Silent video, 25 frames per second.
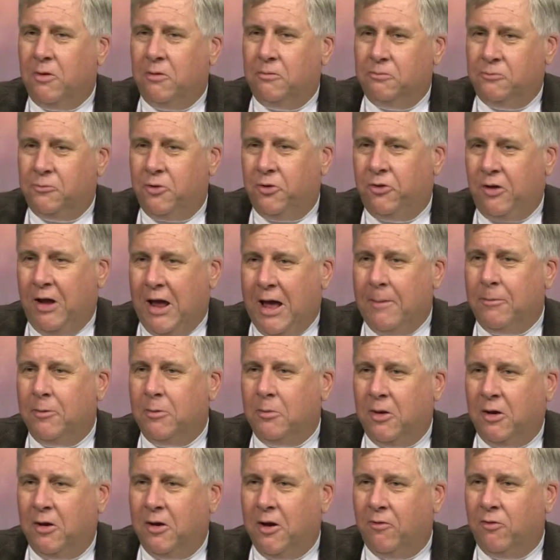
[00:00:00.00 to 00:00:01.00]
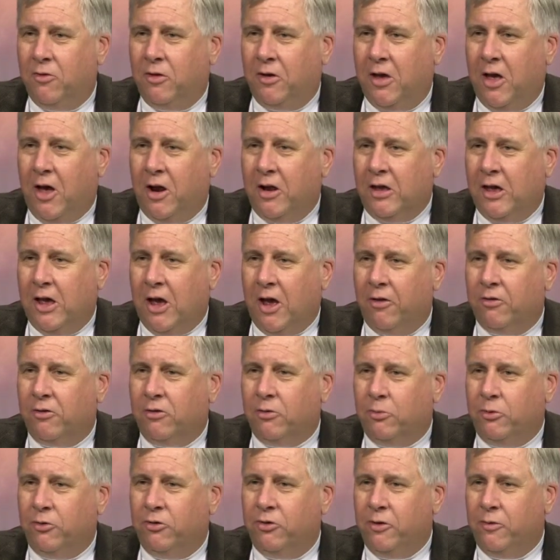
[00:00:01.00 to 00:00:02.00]
just happened to be covering the county
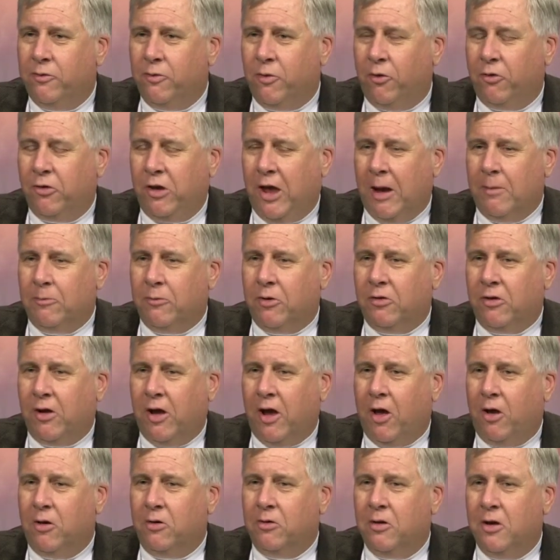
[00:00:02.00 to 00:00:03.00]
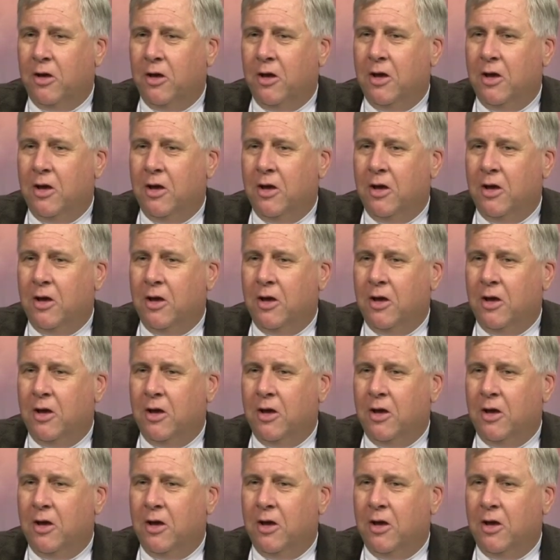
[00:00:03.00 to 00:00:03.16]
council when she first came to town,